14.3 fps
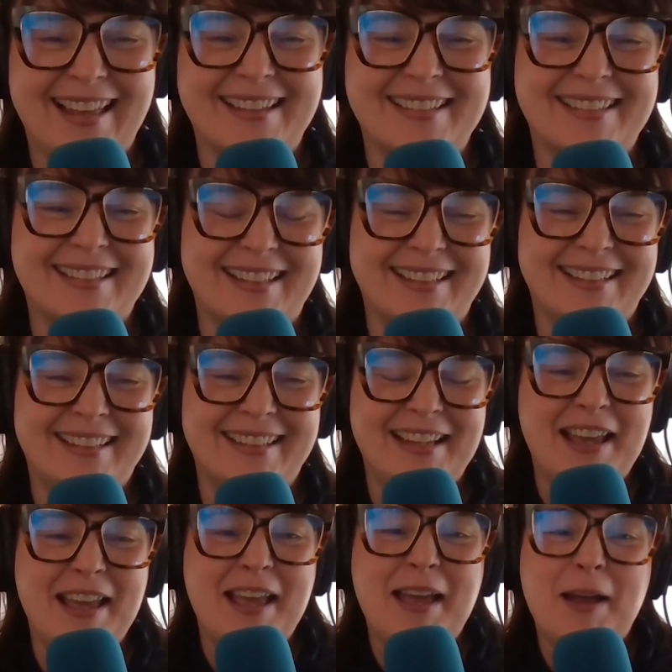Excellent.
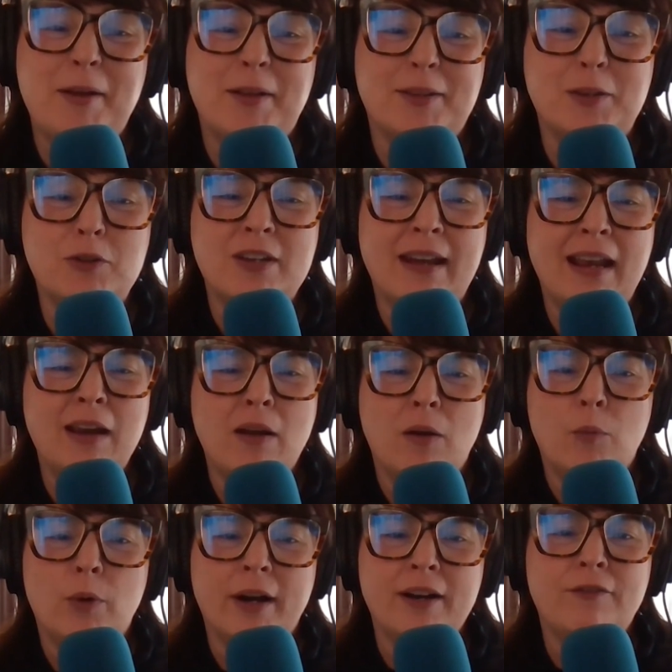So today
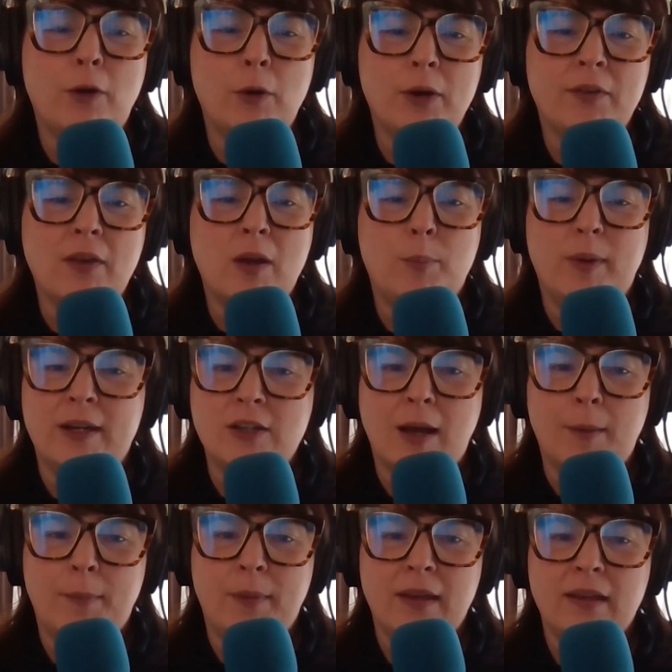we're going to focus on a big
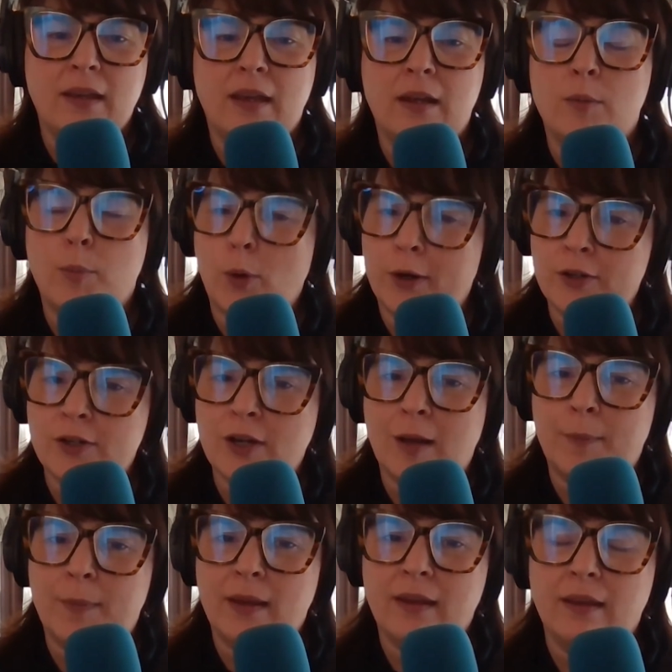topic, an important
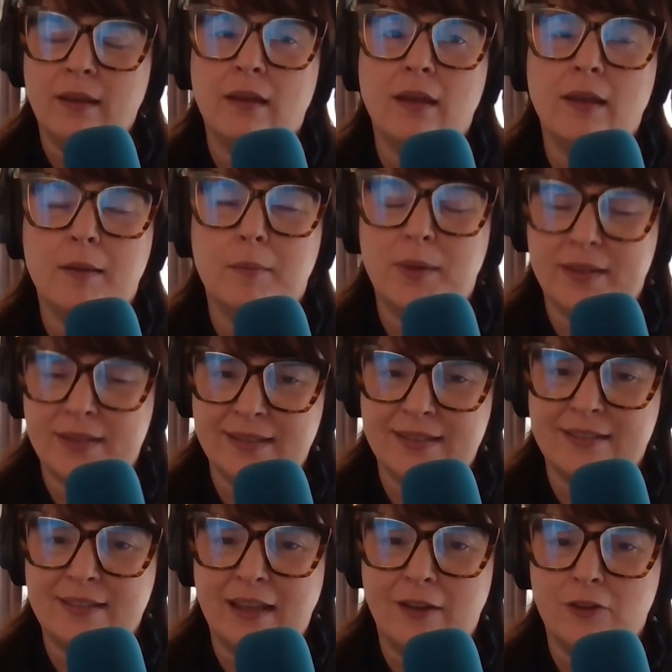topic, business
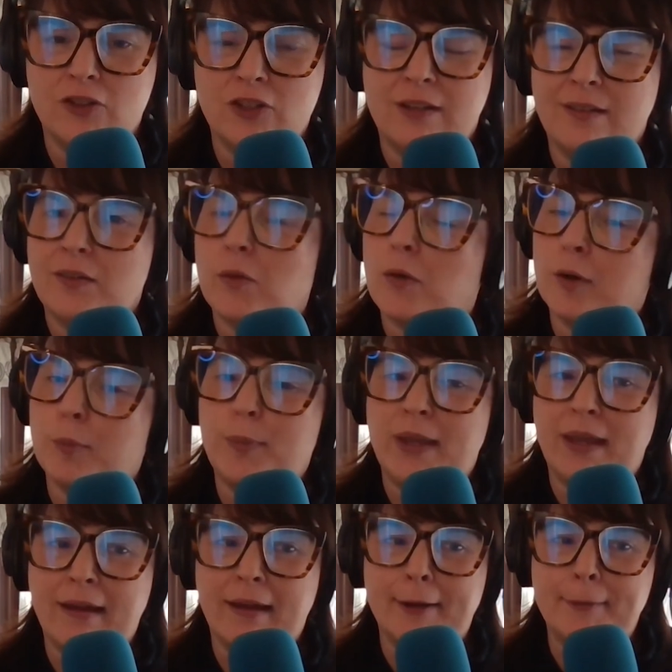intelligence or
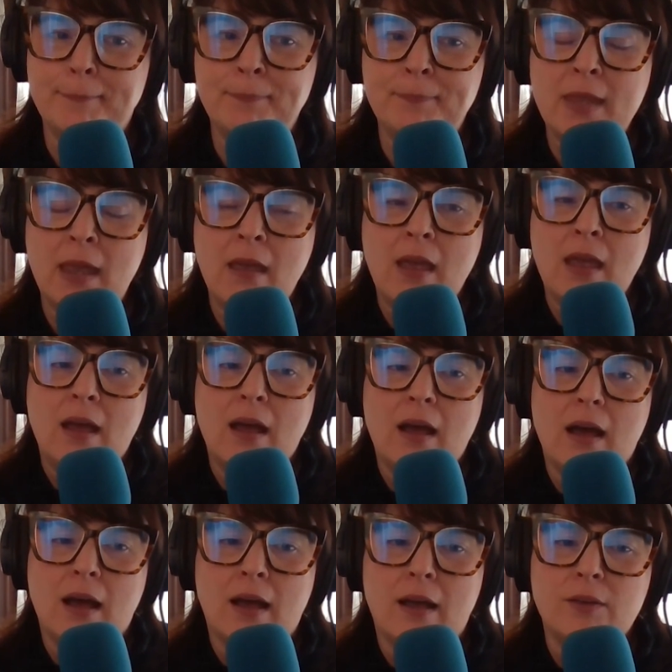BI.
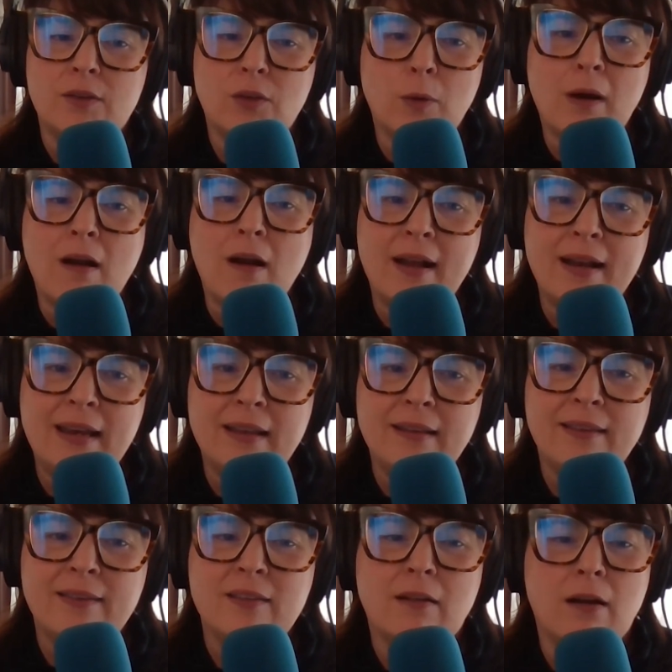So our
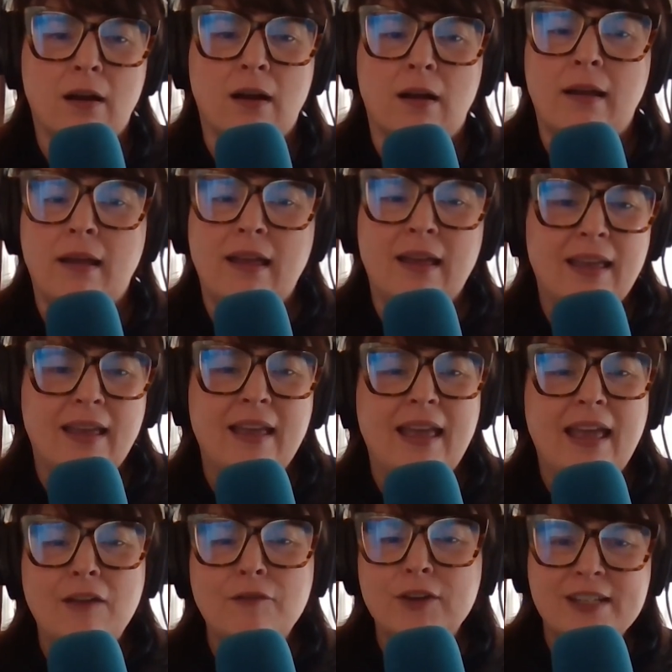audience are
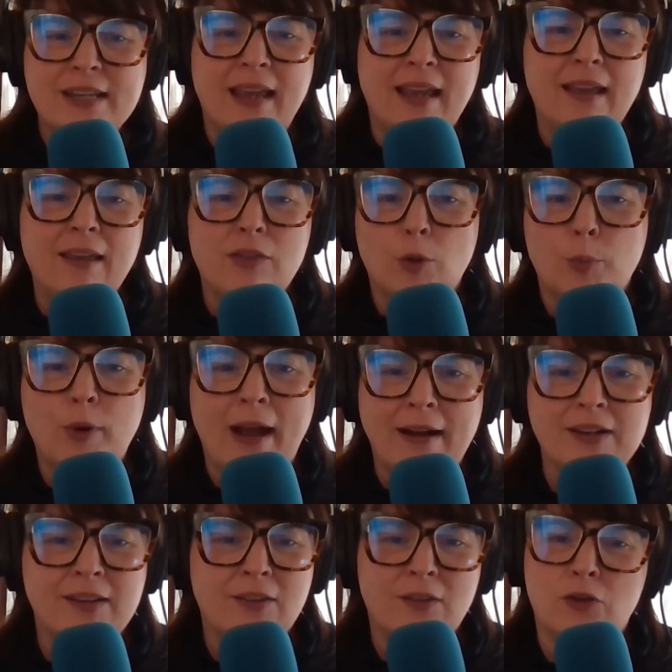every day, their
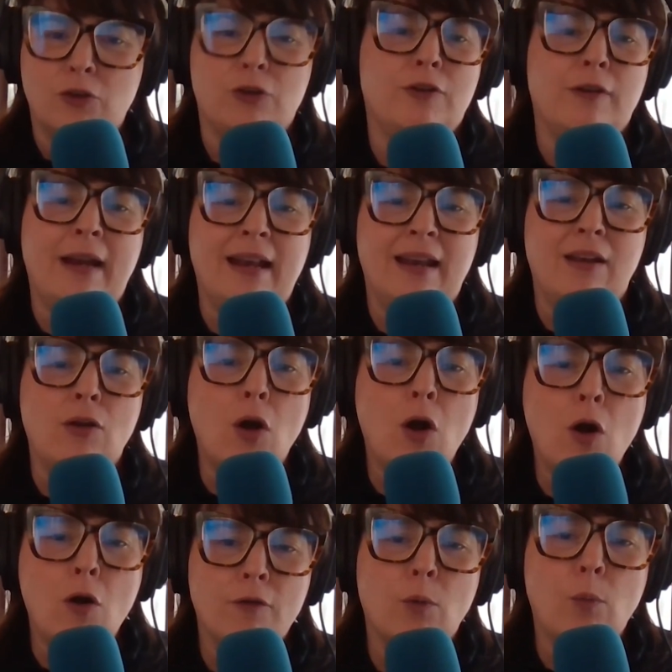practices are creating an
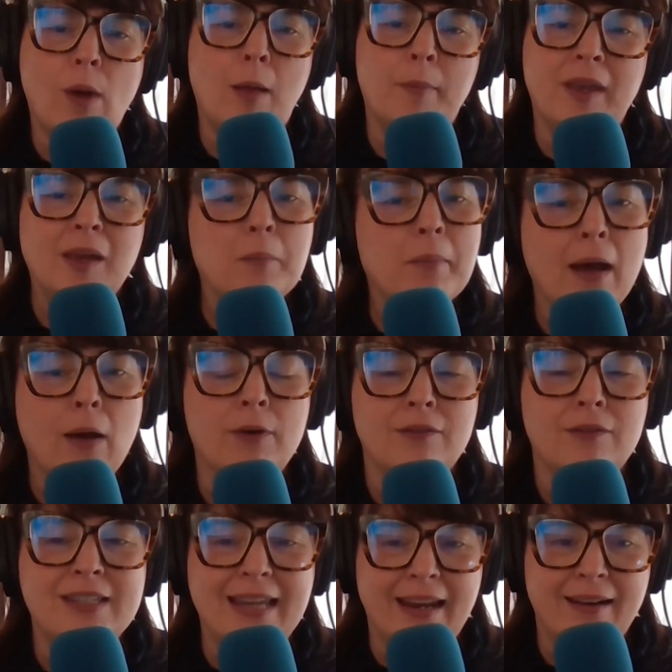overwhelming amount
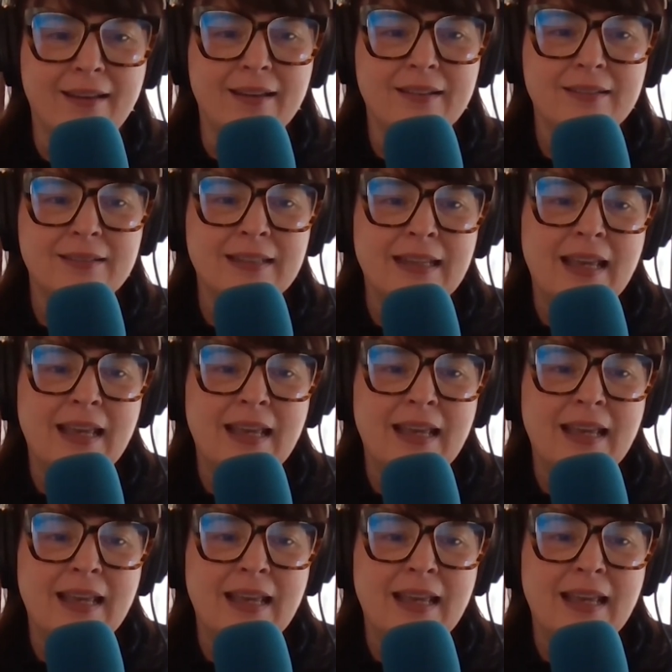of data.